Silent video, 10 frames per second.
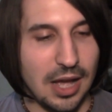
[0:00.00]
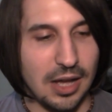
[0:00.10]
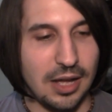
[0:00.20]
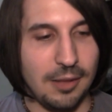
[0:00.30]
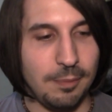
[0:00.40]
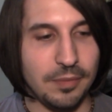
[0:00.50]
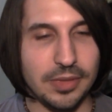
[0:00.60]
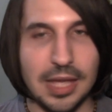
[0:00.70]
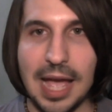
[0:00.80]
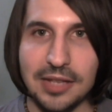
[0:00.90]
Um,
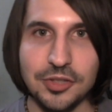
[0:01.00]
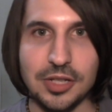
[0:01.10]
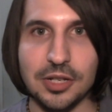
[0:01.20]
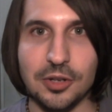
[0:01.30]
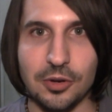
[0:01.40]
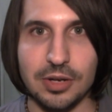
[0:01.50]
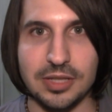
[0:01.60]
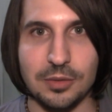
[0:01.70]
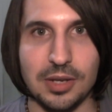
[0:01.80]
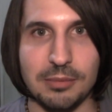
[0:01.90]
as you know,
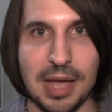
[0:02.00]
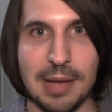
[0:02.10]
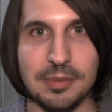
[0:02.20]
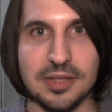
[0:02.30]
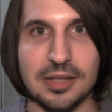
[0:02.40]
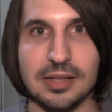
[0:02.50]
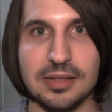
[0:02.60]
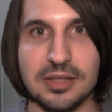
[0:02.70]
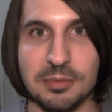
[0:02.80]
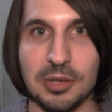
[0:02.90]
Crazy Random
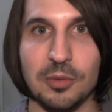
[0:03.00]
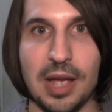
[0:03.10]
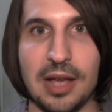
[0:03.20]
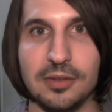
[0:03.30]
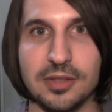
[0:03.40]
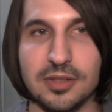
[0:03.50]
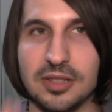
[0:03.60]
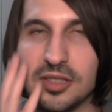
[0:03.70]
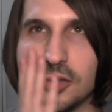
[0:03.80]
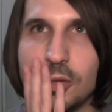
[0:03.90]
Happenstance has been around
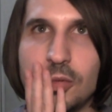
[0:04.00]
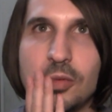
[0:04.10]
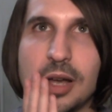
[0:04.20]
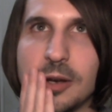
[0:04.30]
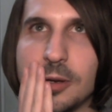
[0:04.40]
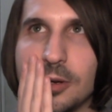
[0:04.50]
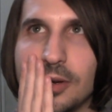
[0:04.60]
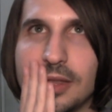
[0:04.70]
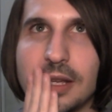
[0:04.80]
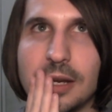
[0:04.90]
since, oh, I don't
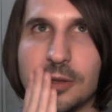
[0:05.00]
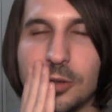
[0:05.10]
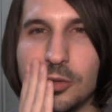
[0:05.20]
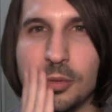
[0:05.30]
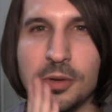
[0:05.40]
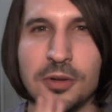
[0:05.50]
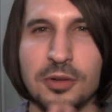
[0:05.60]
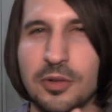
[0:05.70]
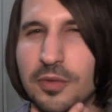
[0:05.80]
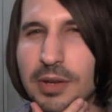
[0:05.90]
know, I think
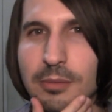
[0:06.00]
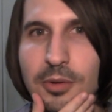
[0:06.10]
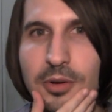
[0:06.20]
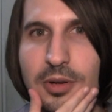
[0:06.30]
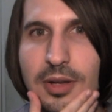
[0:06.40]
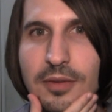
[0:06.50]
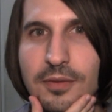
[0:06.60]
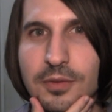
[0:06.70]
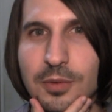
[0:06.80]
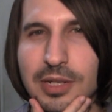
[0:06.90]
October, November
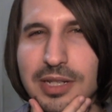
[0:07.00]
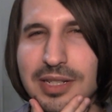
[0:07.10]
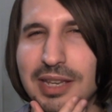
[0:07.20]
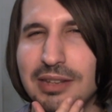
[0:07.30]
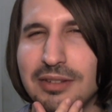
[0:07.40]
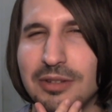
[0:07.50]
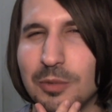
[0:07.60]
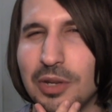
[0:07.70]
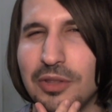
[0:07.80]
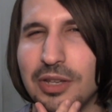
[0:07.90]
of 2010,
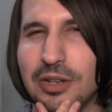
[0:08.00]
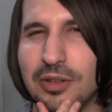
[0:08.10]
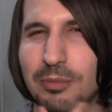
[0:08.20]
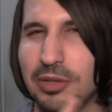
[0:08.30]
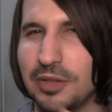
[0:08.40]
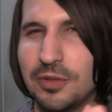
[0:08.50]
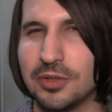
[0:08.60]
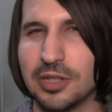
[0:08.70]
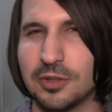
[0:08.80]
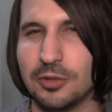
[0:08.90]
around there. I believe it
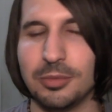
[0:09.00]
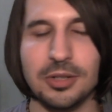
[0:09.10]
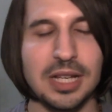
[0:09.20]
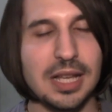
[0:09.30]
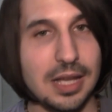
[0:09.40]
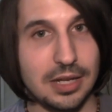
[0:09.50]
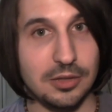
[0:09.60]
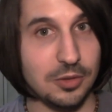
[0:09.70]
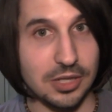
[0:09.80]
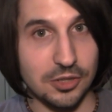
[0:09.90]
was October.
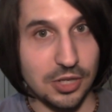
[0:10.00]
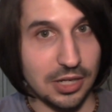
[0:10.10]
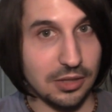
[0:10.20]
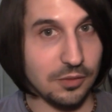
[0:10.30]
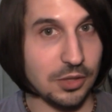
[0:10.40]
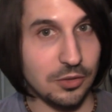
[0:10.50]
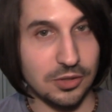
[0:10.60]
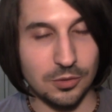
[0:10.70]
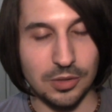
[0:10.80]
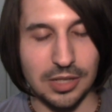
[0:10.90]
You can check in the video
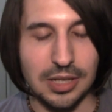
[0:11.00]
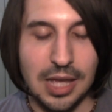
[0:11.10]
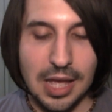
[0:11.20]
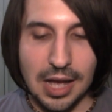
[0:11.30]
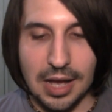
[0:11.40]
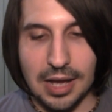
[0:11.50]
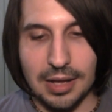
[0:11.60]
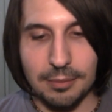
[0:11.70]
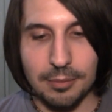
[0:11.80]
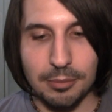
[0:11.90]
history thing.
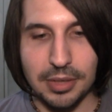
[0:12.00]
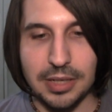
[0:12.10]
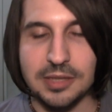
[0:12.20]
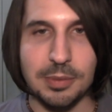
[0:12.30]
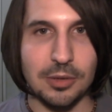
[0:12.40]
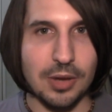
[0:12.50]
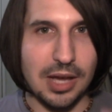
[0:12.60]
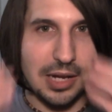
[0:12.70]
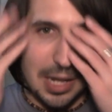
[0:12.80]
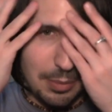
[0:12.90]
Um, but it's been
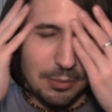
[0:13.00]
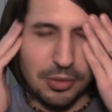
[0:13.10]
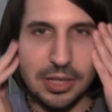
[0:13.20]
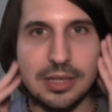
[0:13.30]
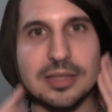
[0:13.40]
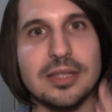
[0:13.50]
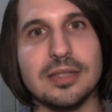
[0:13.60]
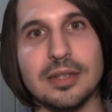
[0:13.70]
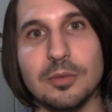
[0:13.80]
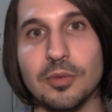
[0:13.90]
around, and I've been pretty
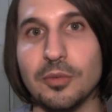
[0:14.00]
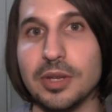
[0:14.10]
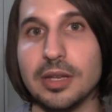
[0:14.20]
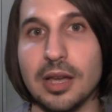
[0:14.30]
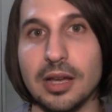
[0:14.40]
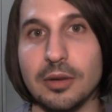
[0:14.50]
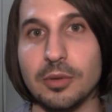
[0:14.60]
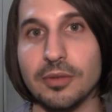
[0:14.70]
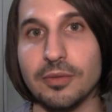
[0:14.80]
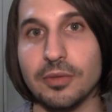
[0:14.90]
consistent with, week, uh,
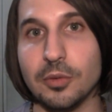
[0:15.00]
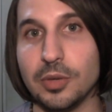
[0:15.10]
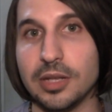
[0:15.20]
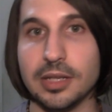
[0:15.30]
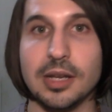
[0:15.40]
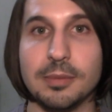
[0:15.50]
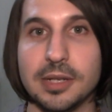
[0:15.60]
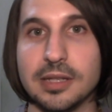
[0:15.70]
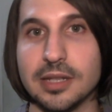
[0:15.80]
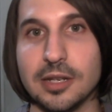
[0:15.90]
with the weekly
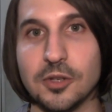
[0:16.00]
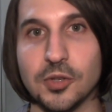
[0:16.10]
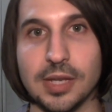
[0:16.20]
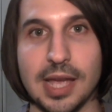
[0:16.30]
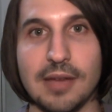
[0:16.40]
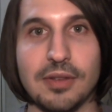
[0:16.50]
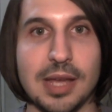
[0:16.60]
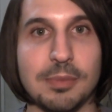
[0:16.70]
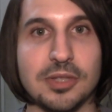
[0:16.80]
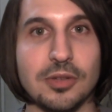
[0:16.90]
updates. I usually have
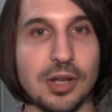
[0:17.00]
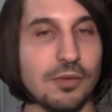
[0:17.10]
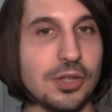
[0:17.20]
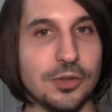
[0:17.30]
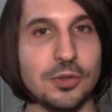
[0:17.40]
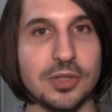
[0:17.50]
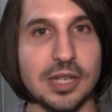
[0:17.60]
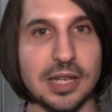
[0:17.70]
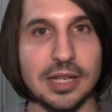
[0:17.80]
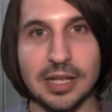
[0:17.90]
an episode every
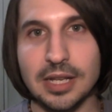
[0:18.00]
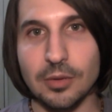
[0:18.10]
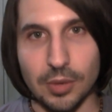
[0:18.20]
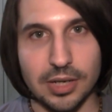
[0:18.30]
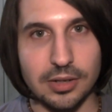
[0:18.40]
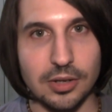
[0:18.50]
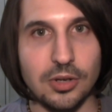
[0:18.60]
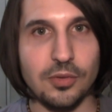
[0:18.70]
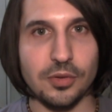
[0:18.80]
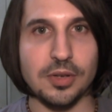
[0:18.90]
Tuesday ready to
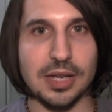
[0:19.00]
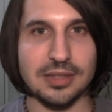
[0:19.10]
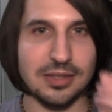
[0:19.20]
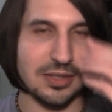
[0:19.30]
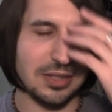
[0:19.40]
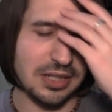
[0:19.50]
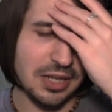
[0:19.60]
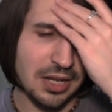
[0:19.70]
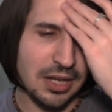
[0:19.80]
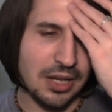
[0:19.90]
go for you guys to
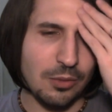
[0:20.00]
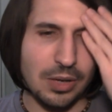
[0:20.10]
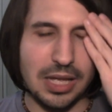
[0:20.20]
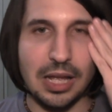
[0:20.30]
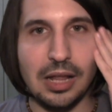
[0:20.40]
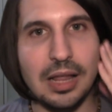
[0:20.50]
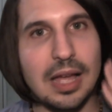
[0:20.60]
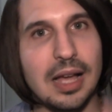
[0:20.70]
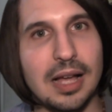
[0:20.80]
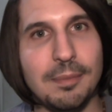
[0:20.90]
see.
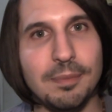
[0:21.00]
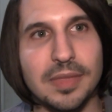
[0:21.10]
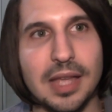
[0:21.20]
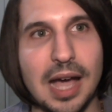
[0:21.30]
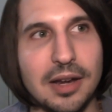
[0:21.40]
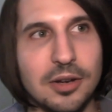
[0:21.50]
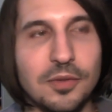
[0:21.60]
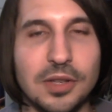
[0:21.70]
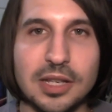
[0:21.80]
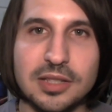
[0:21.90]
Well, um, I don't know
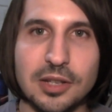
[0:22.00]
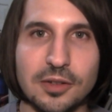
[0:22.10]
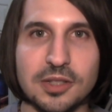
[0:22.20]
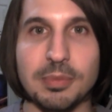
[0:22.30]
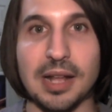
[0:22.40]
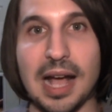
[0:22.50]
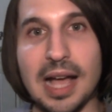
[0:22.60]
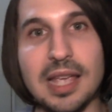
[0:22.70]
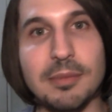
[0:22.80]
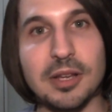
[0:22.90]
if you guys know this, but
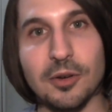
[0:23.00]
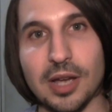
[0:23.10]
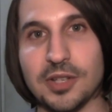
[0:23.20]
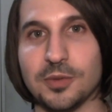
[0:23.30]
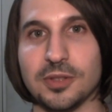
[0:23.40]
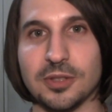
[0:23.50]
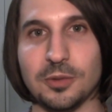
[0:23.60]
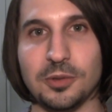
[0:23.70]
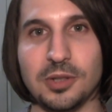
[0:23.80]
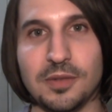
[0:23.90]
I am in graduate school.